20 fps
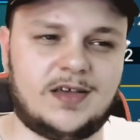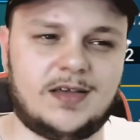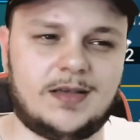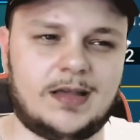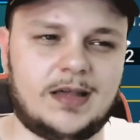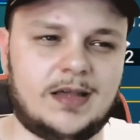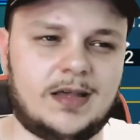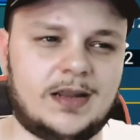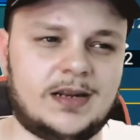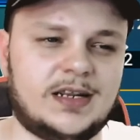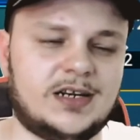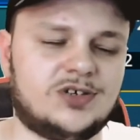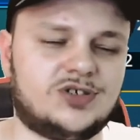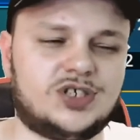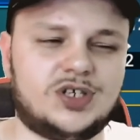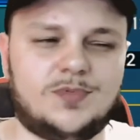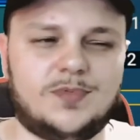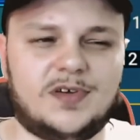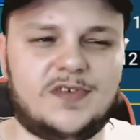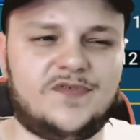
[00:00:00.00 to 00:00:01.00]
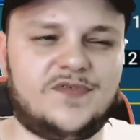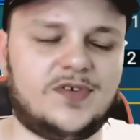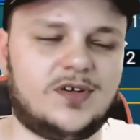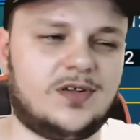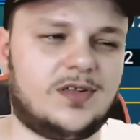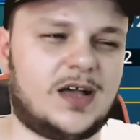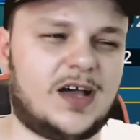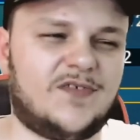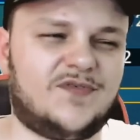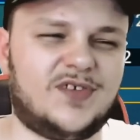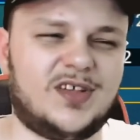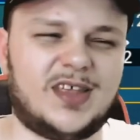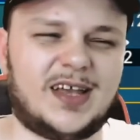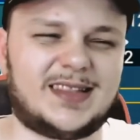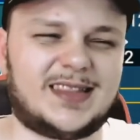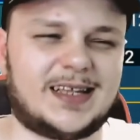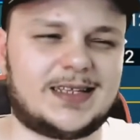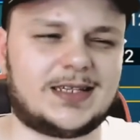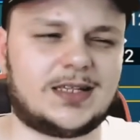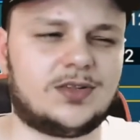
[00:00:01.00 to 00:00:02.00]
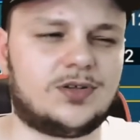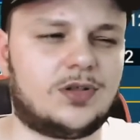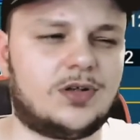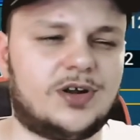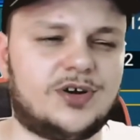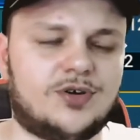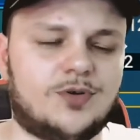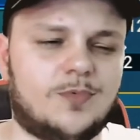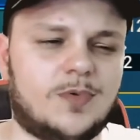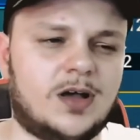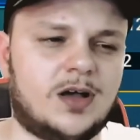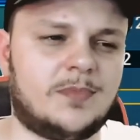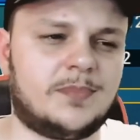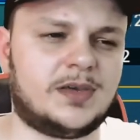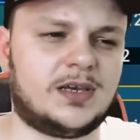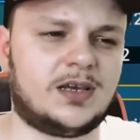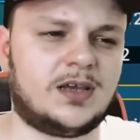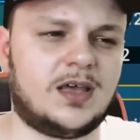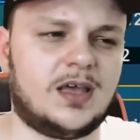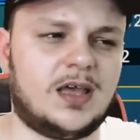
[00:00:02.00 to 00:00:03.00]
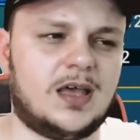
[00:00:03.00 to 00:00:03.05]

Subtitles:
an energy refill. I feel like that's a little underwhelming.